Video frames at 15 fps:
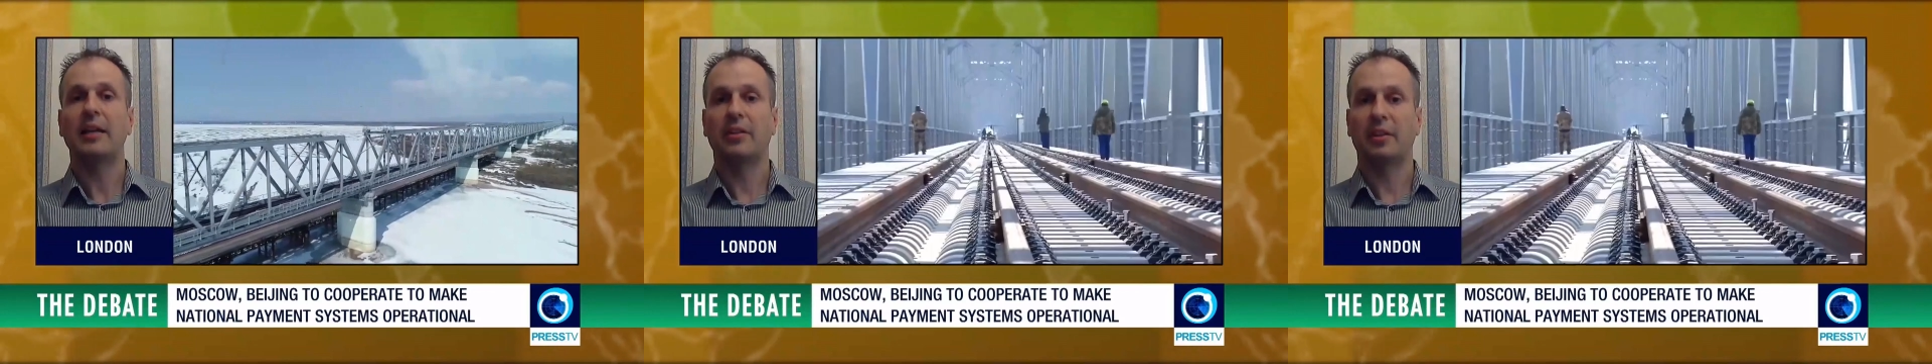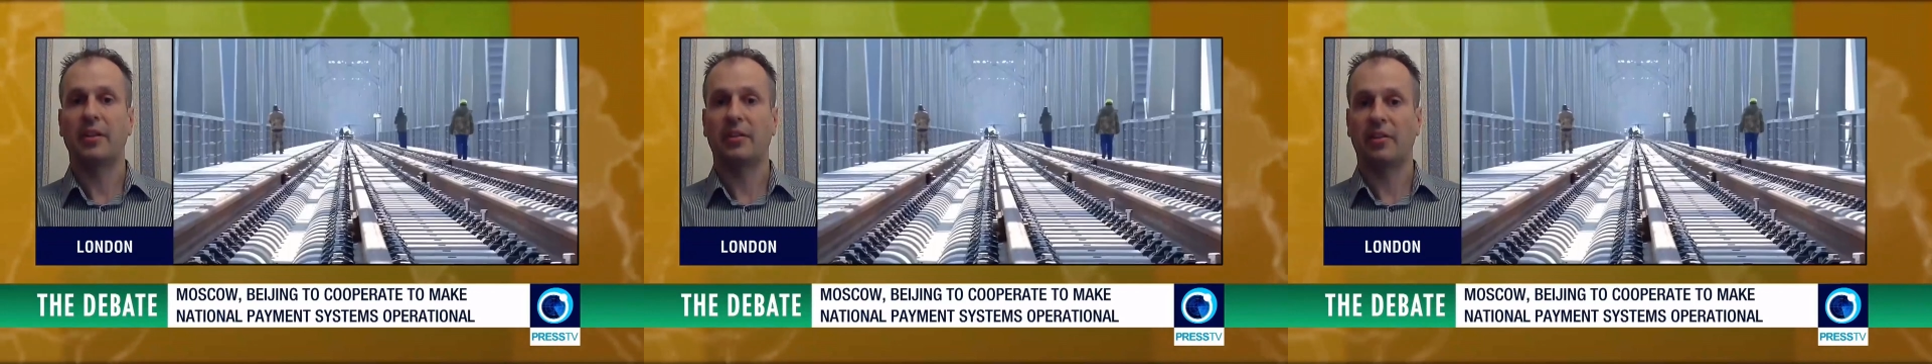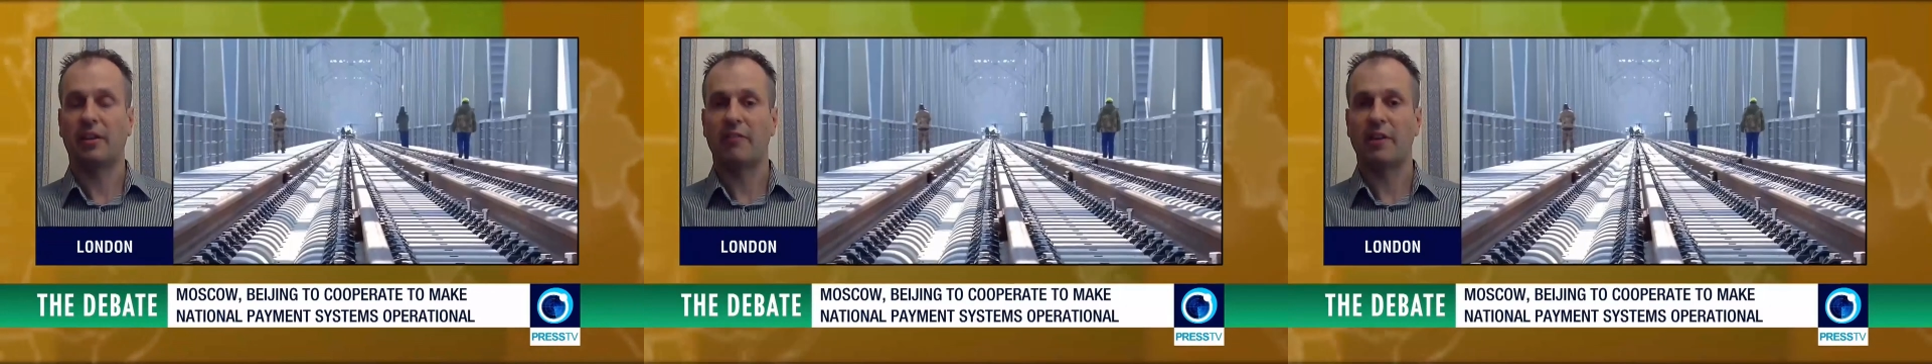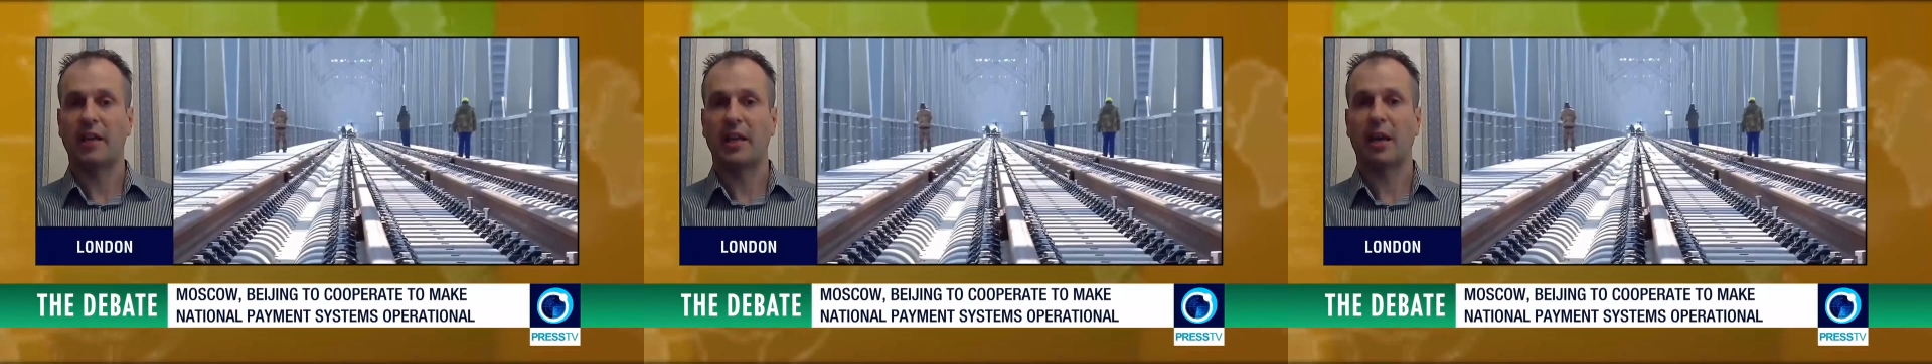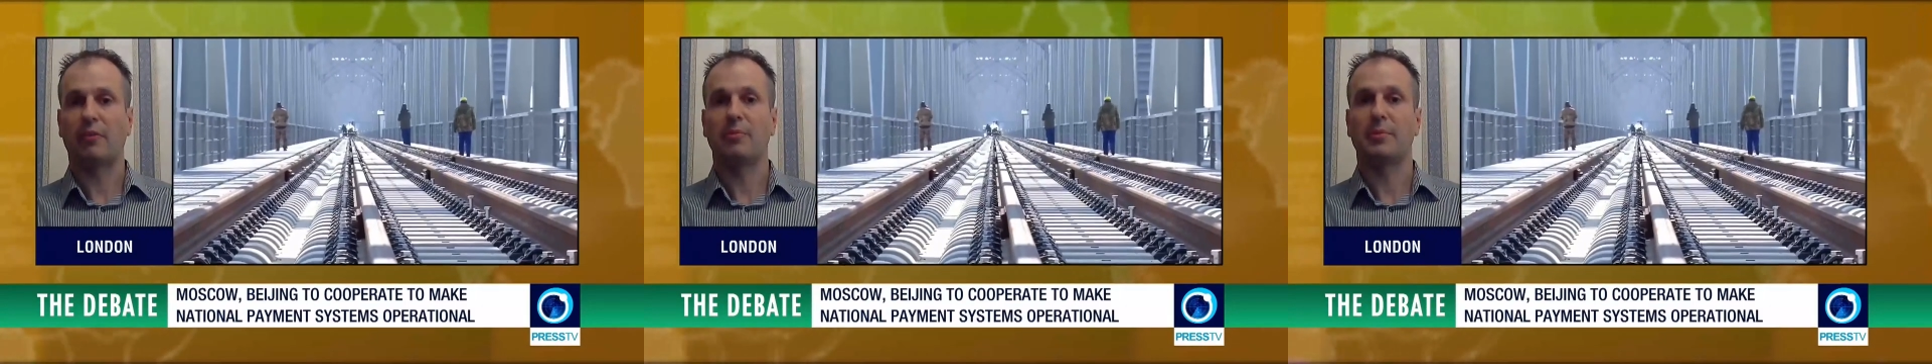to the Syrian
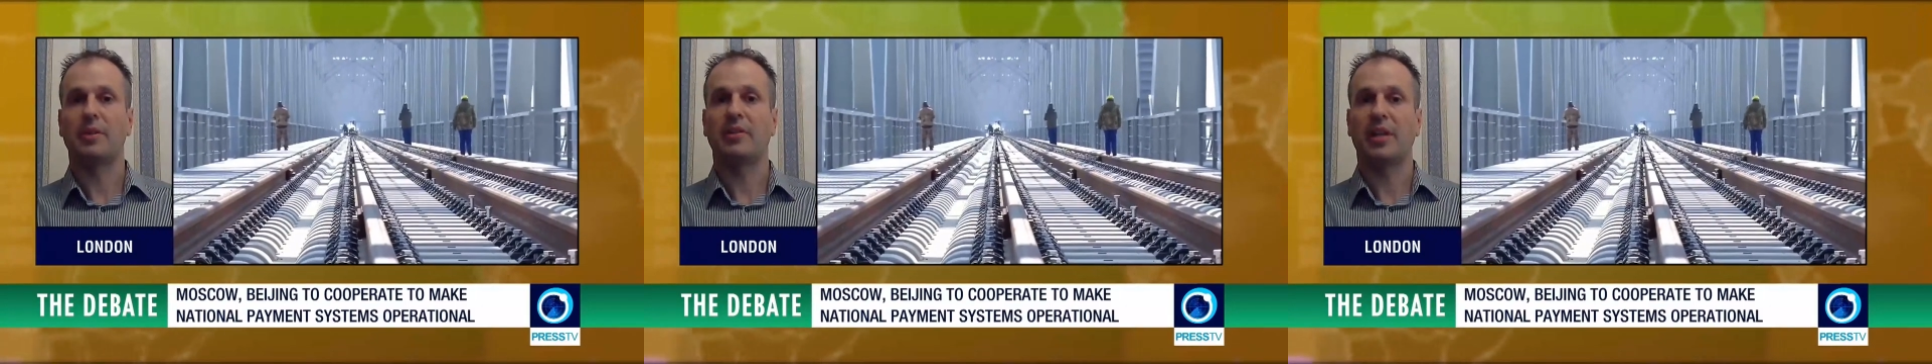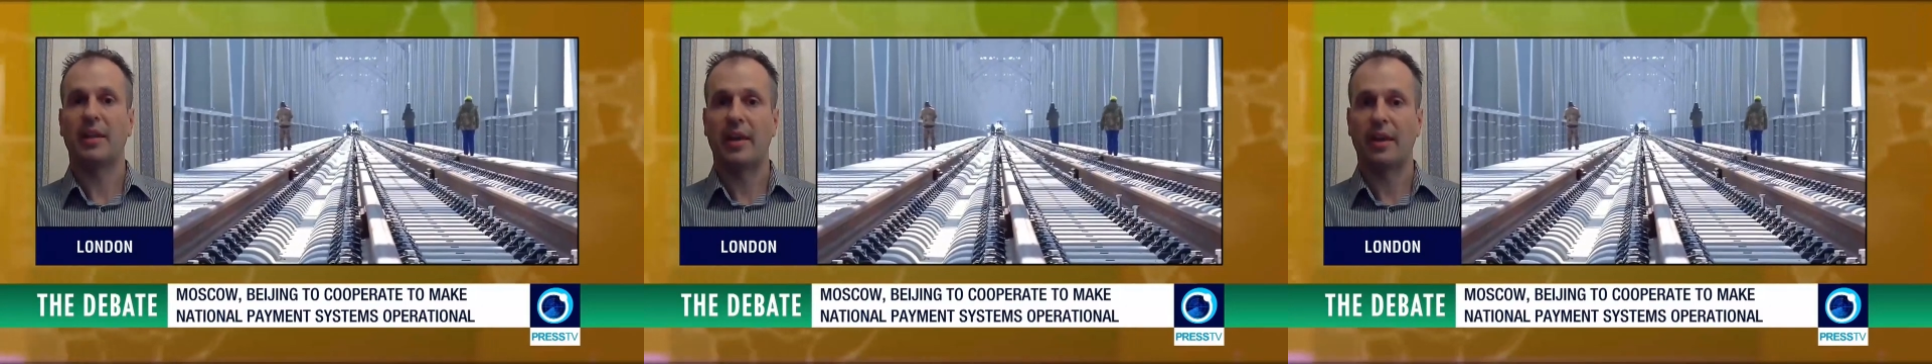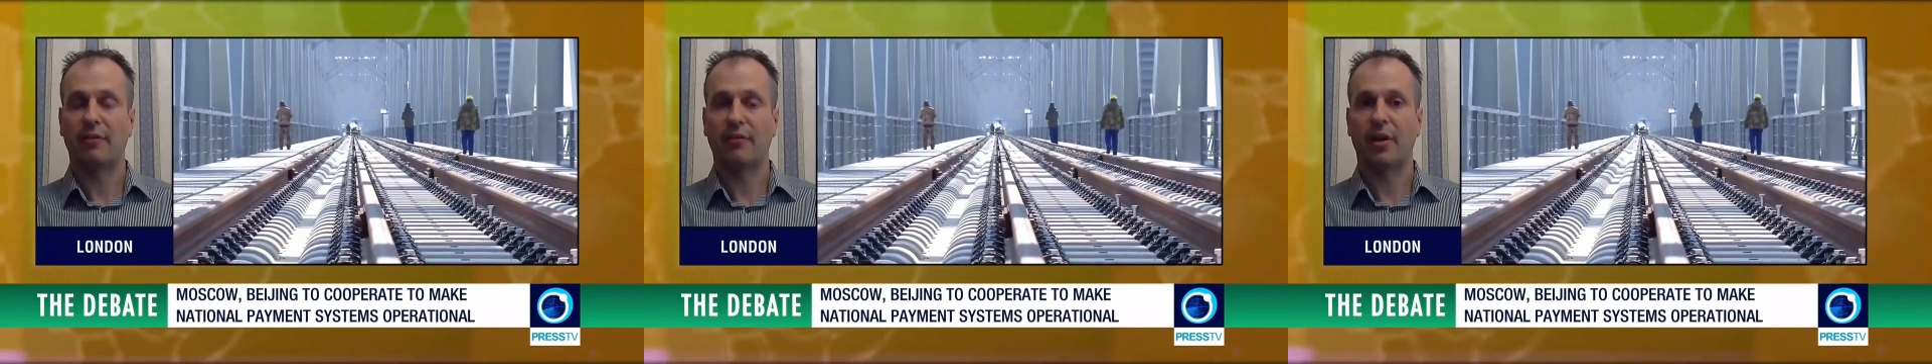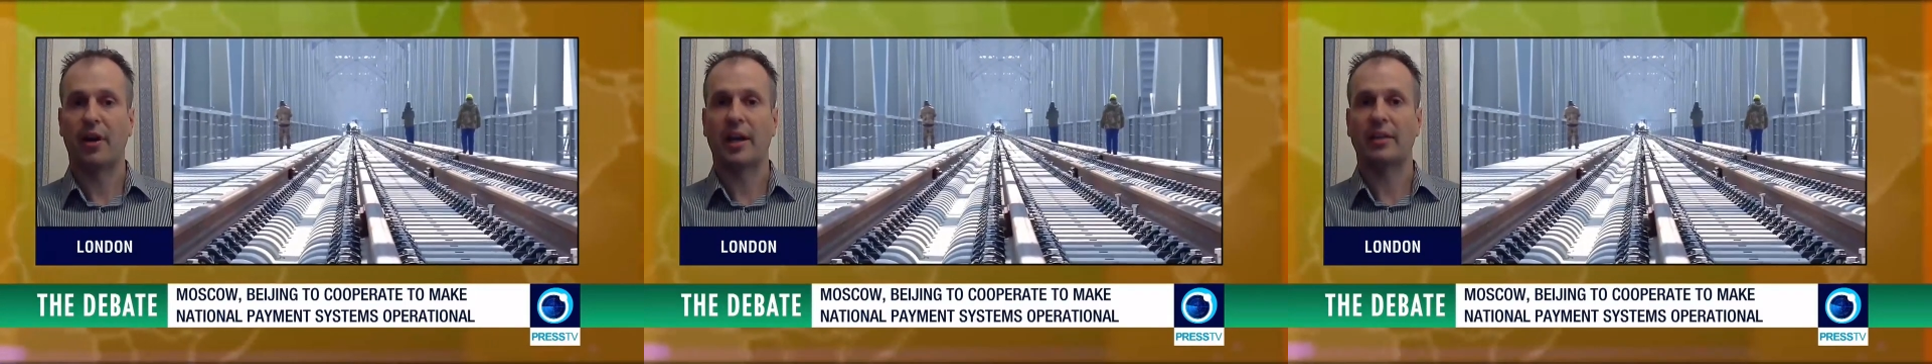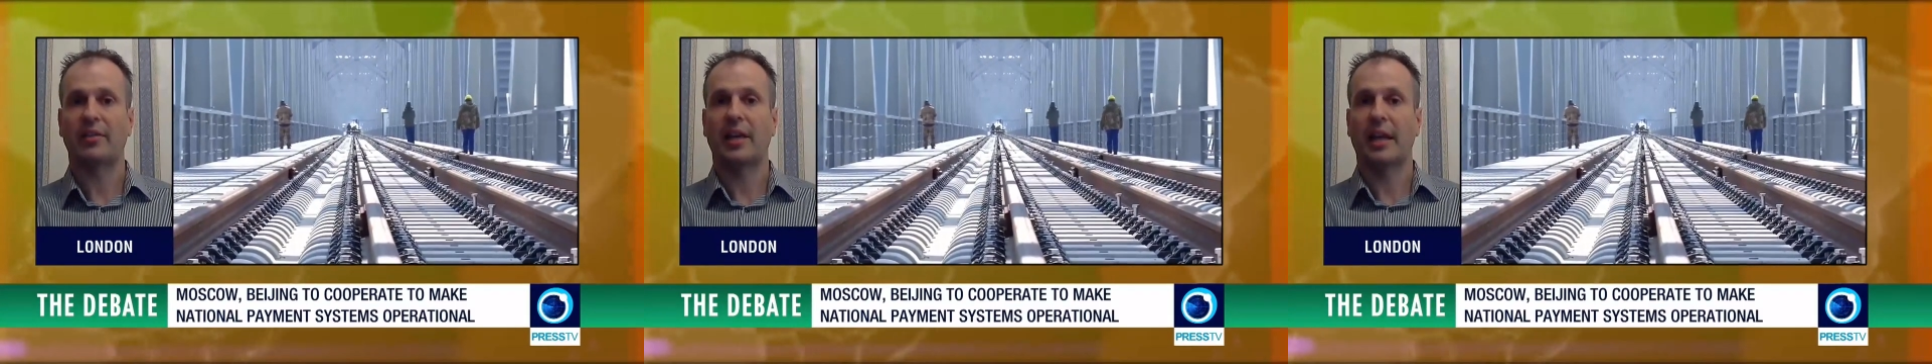government in their
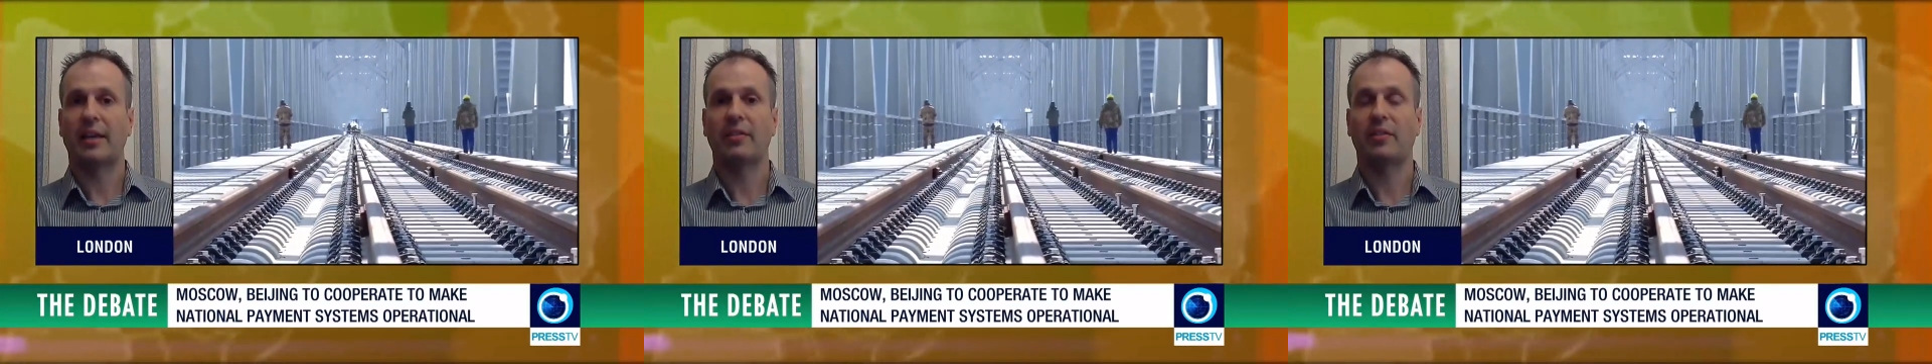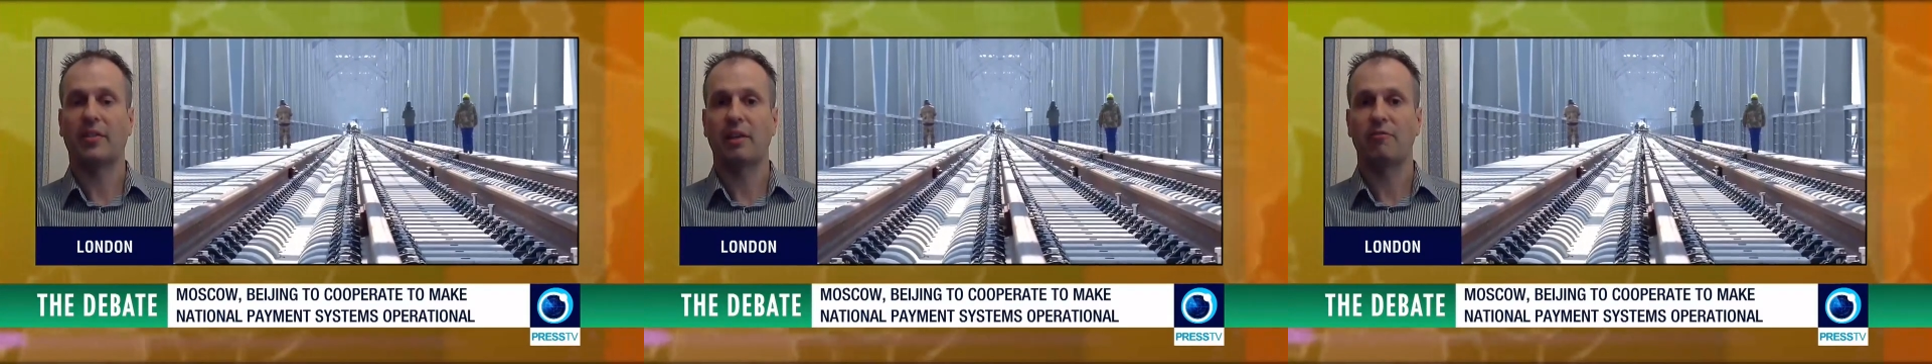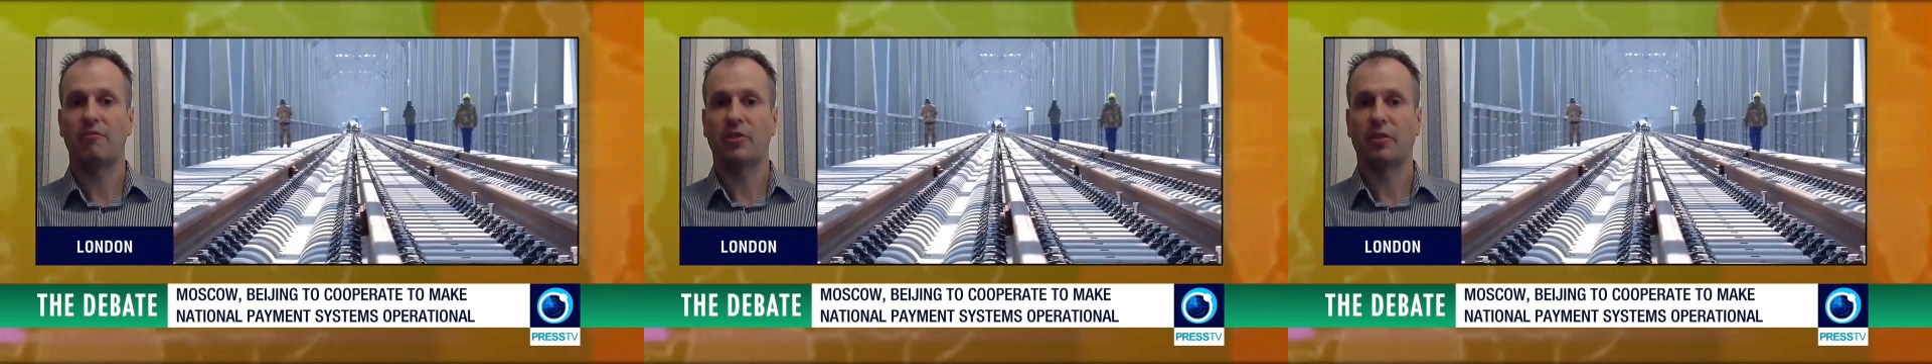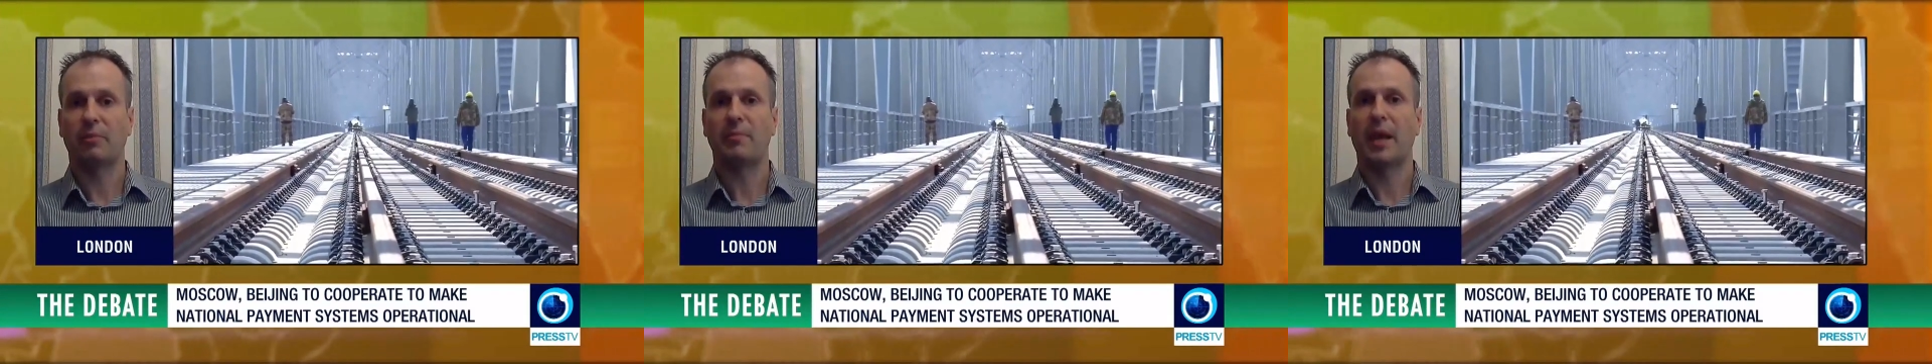fight against terrorism.